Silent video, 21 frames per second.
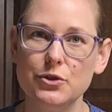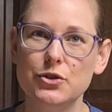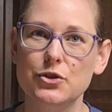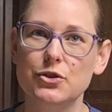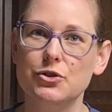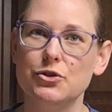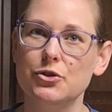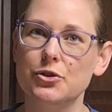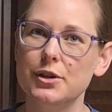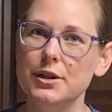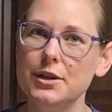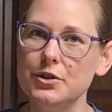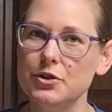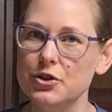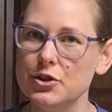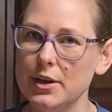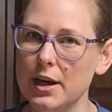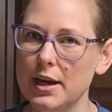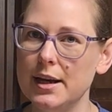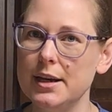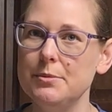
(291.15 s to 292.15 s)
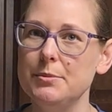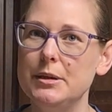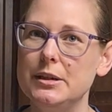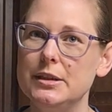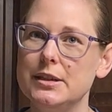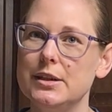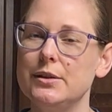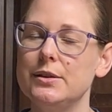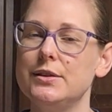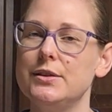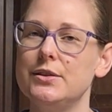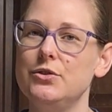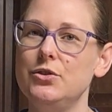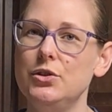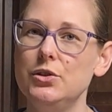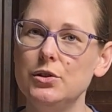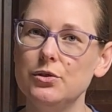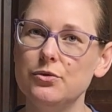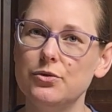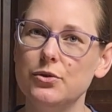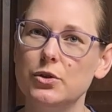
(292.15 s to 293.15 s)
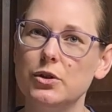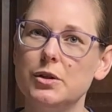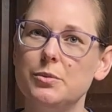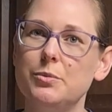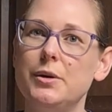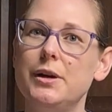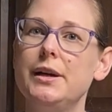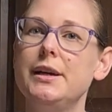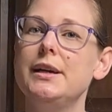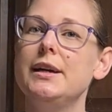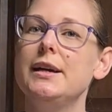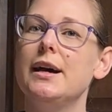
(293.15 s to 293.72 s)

Stir each time until it's a uniform